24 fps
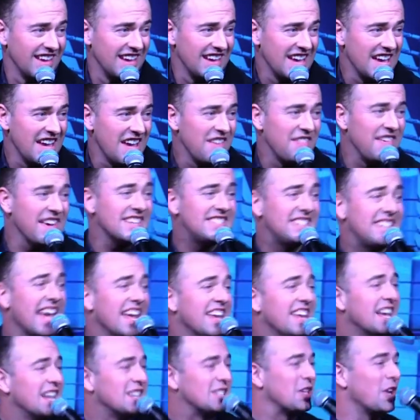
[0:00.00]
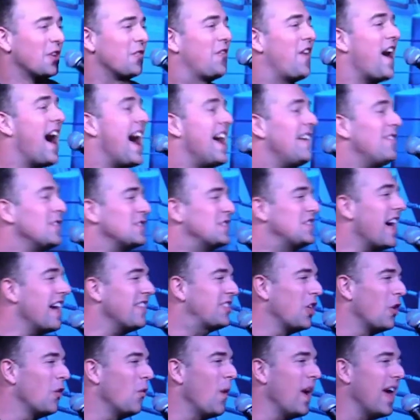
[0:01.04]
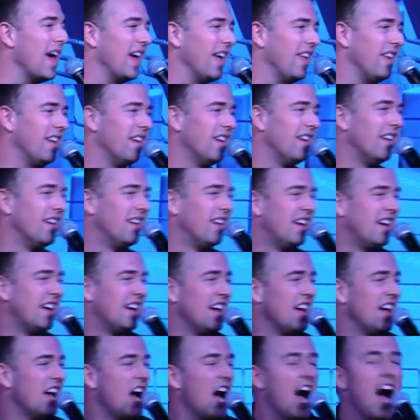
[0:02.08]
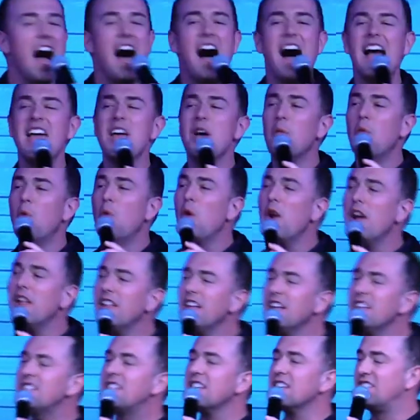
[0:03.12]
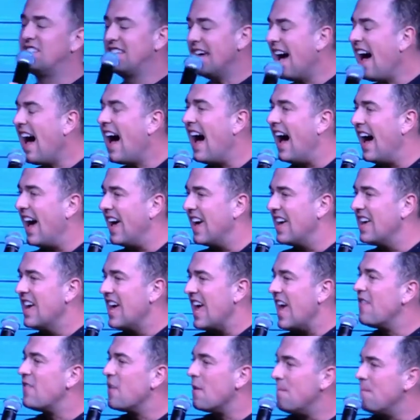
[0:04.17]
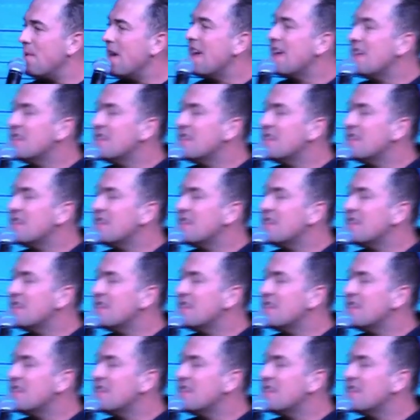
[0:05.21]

They said, survival's not the win. I am willing to die if it means